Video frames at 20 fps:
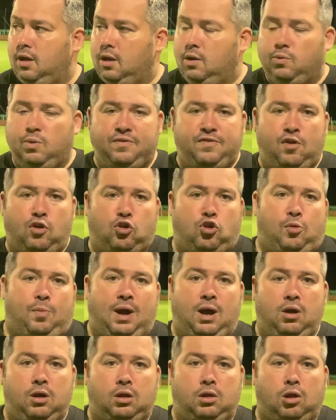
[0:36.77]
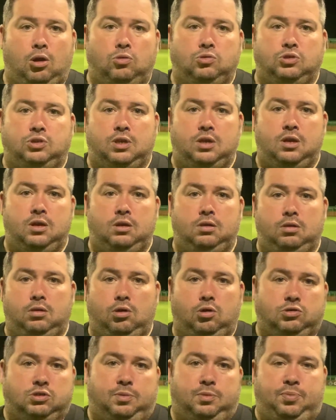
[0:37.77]
we've not come out and closed the
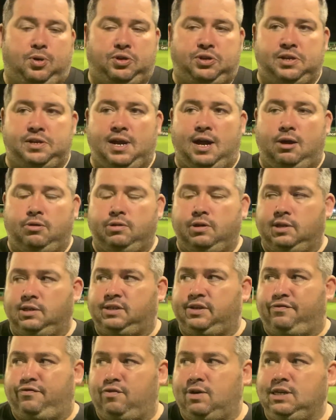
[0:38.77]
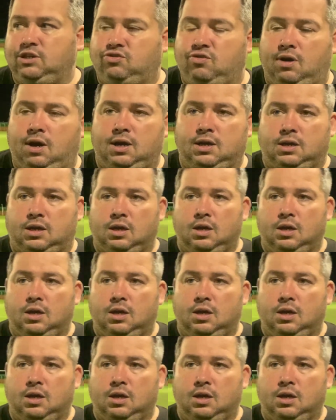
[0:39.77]
body down, and it's a free strike.